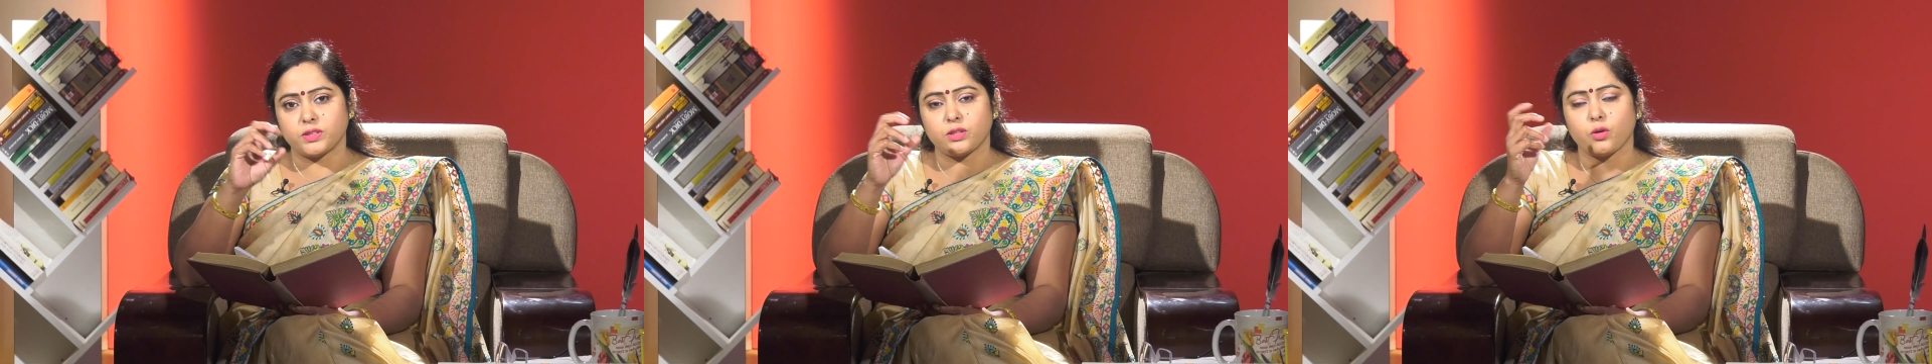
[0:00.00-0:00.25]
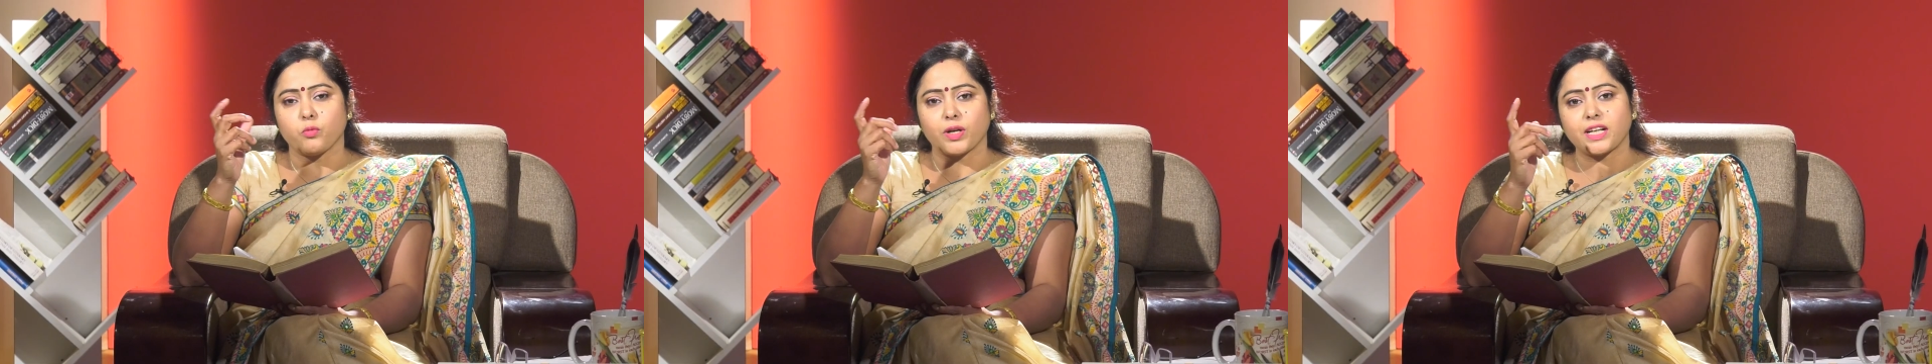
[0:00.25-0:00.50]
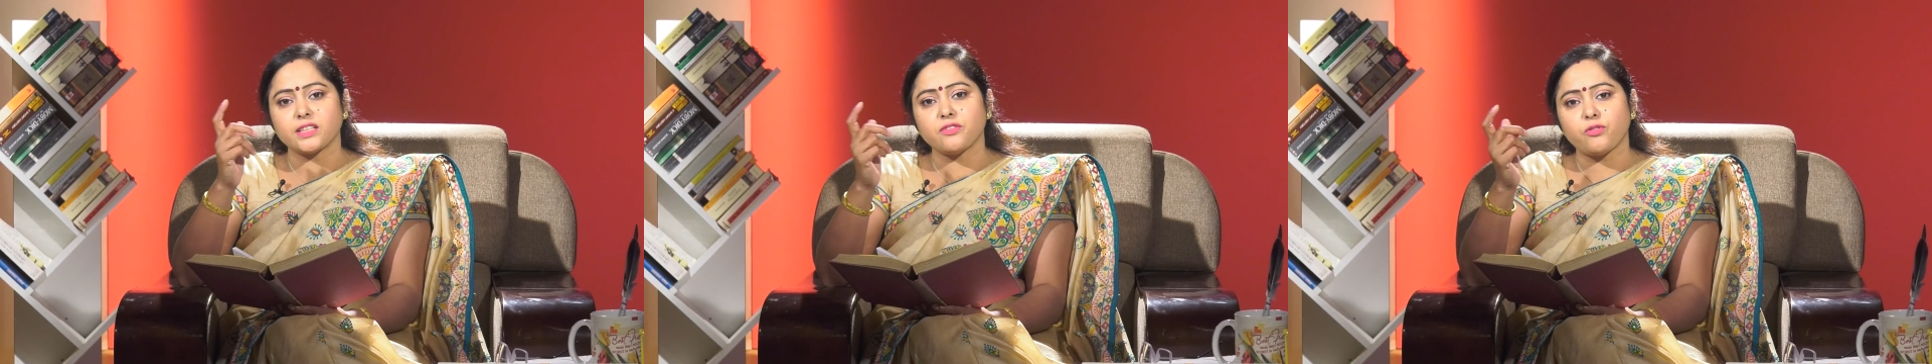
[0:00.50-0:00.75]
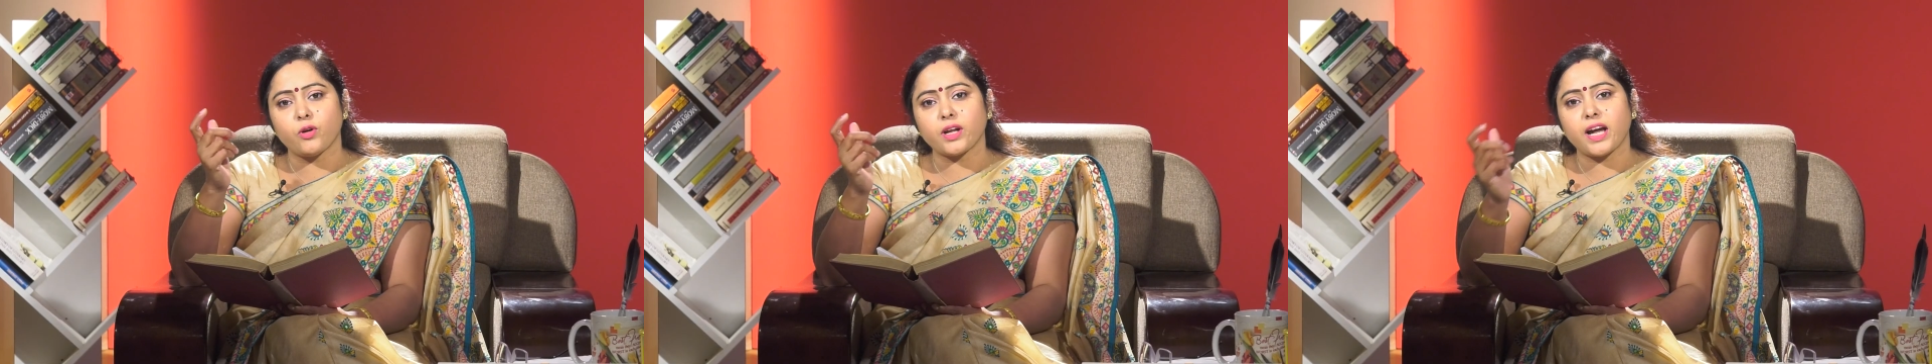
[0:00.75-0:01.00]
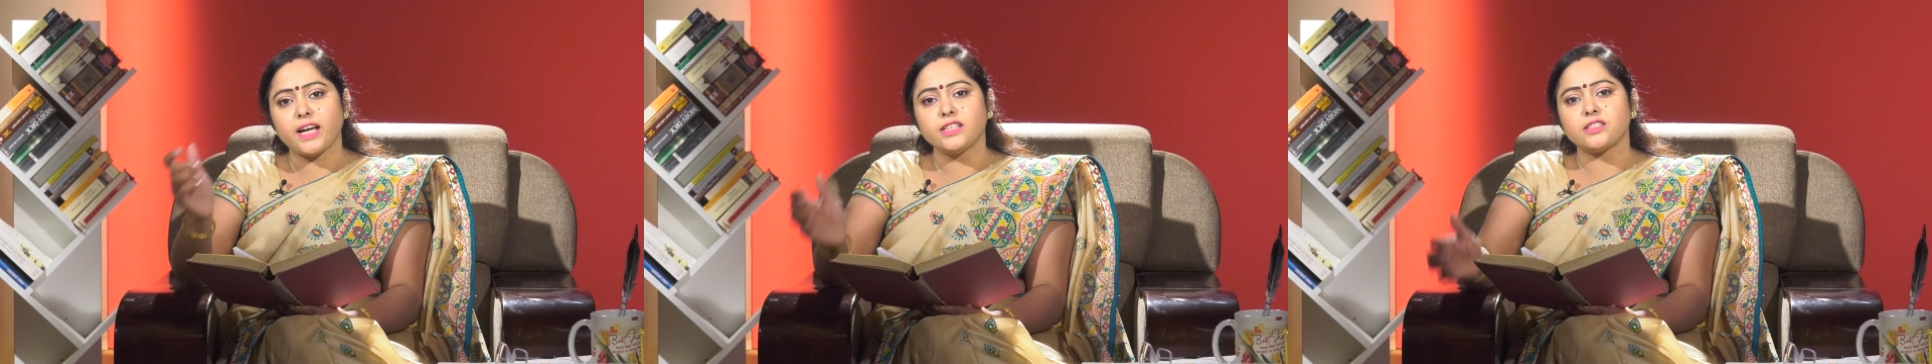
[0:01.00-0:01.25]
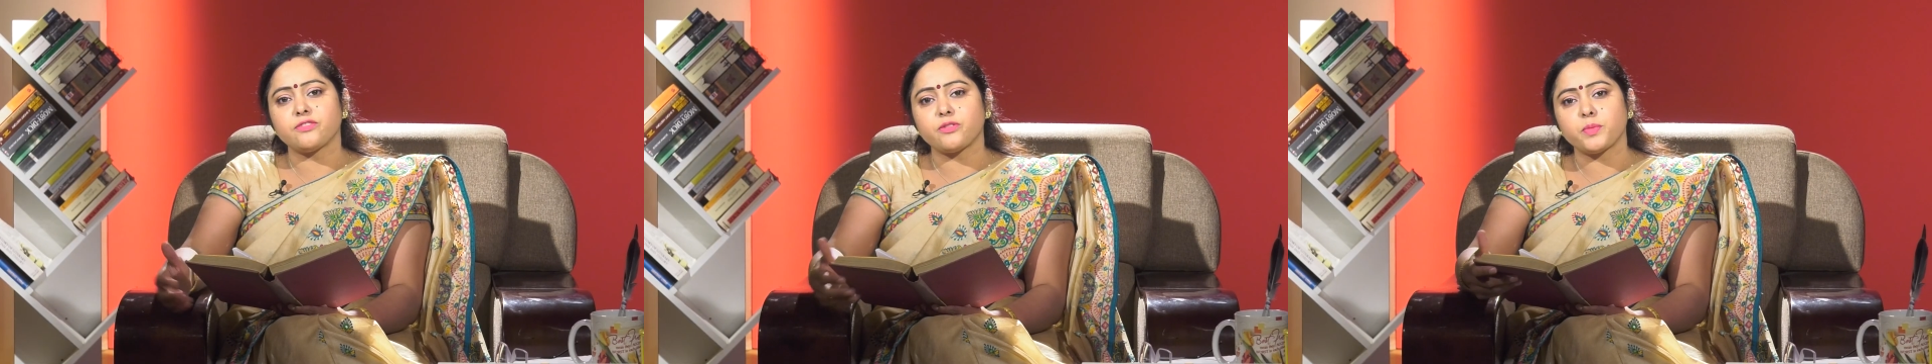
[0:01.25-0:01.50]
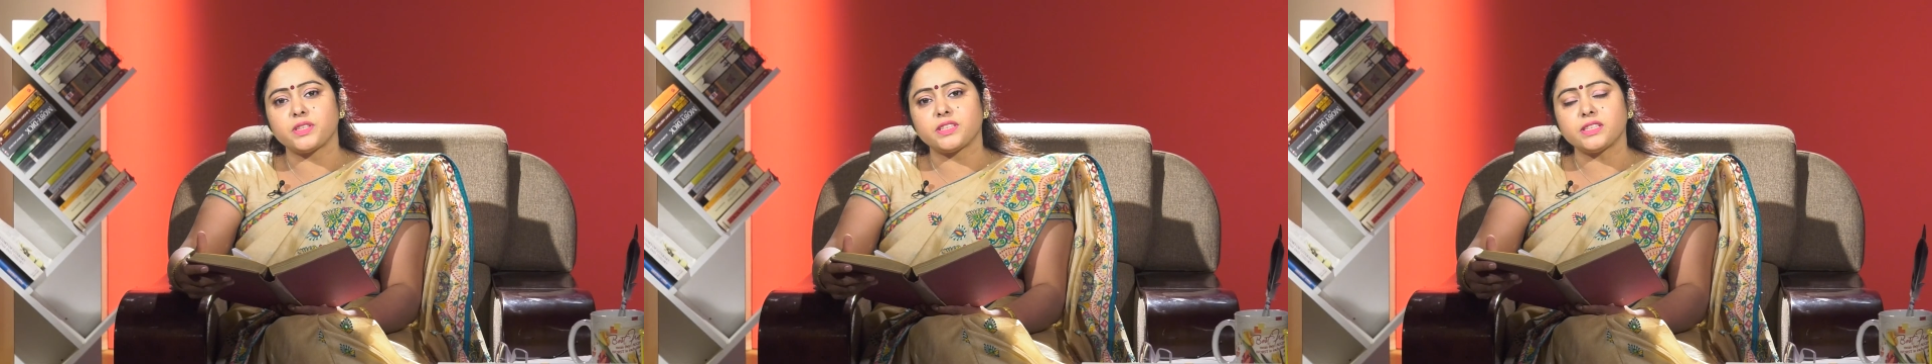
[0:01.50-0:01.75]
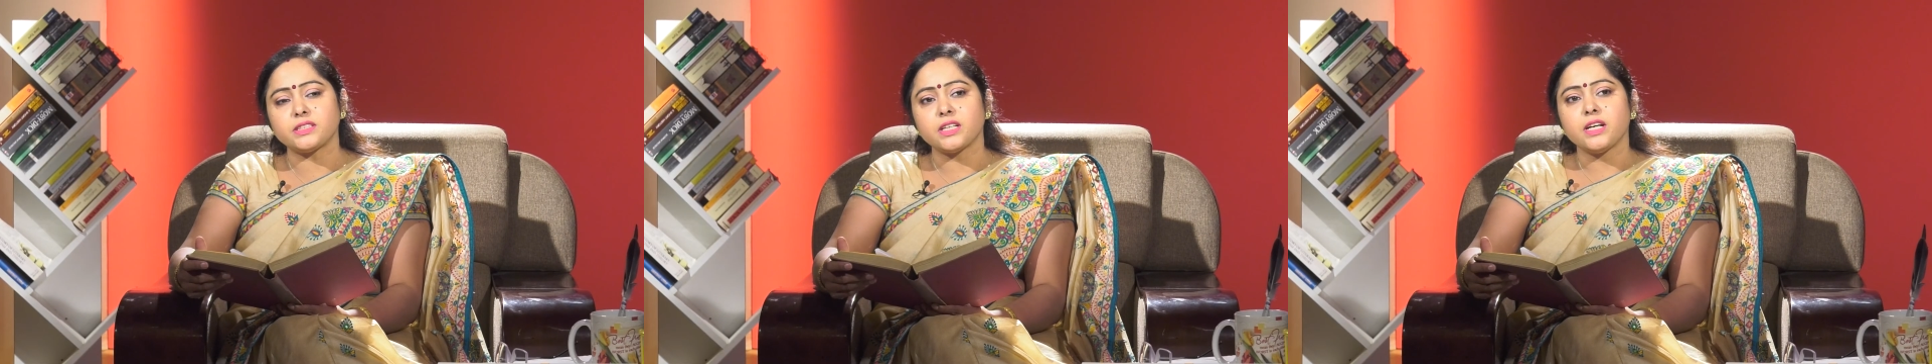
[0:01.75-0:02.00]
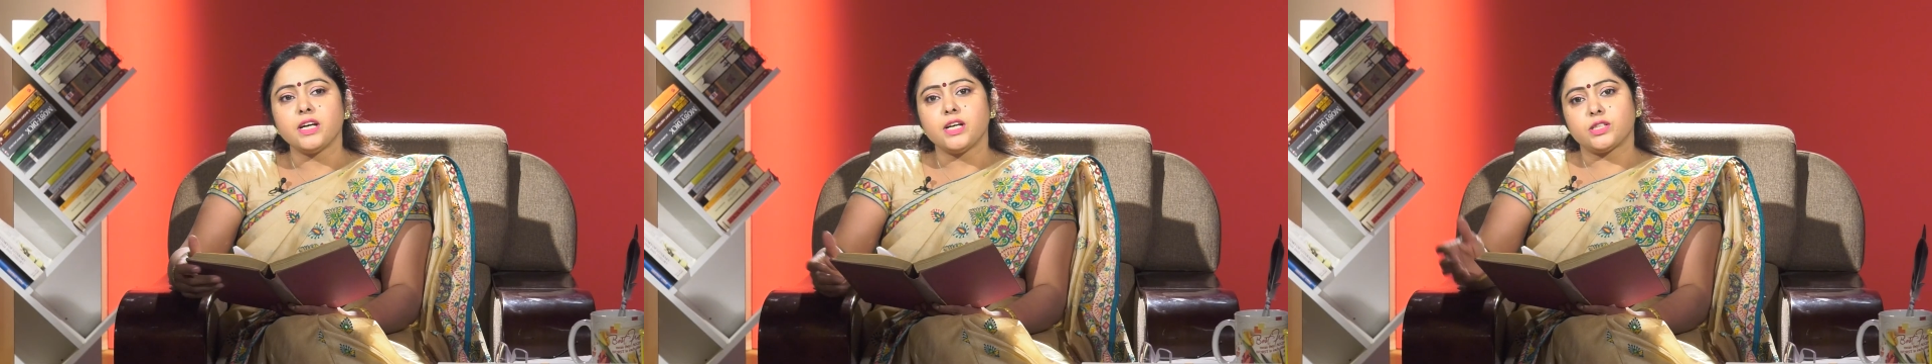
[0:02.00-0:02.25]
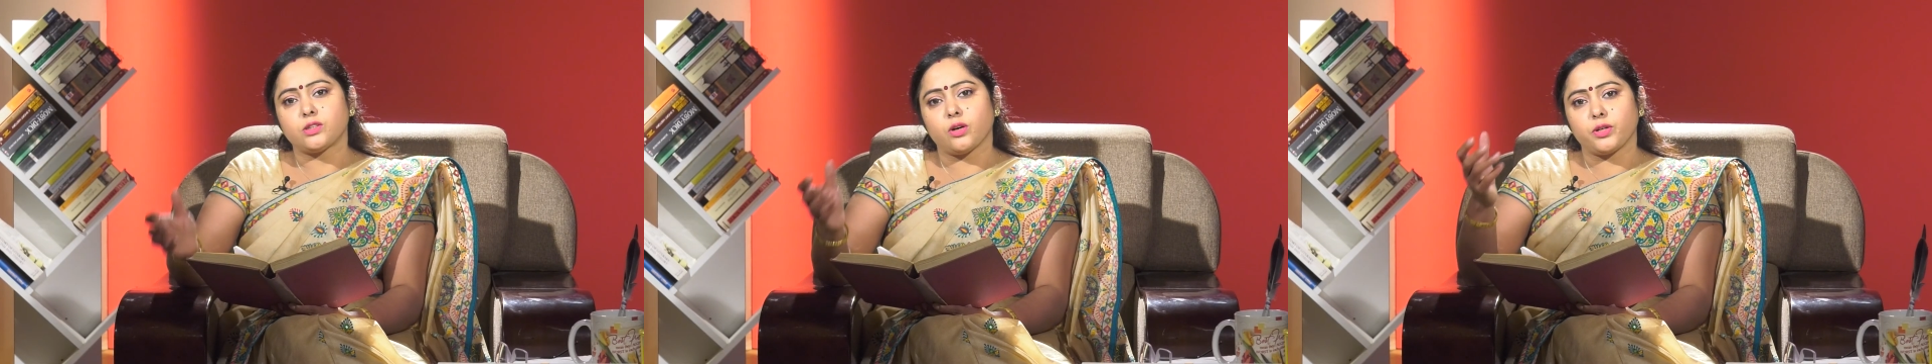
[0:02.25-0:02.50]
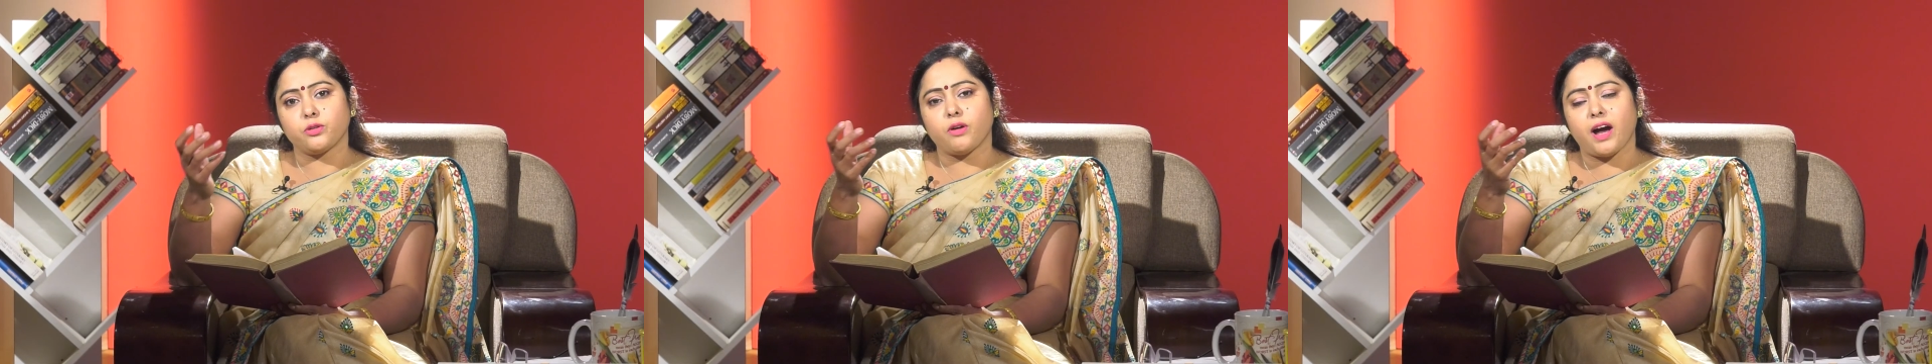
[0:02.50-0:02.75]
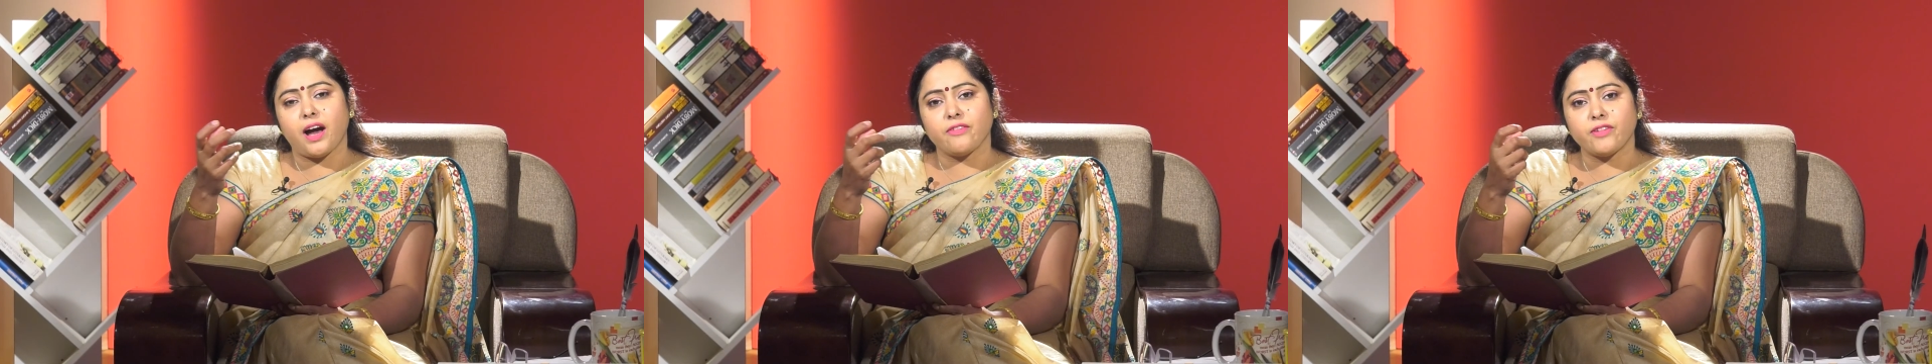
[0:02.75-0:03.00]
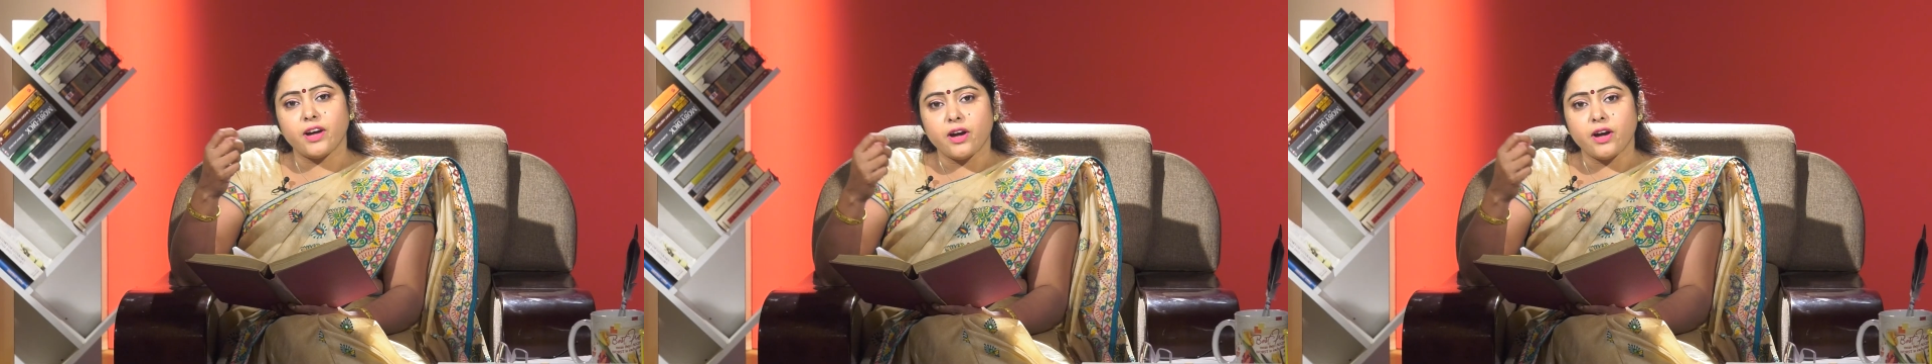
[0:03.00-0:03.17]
So, what are the 4 kinds of images? So, you have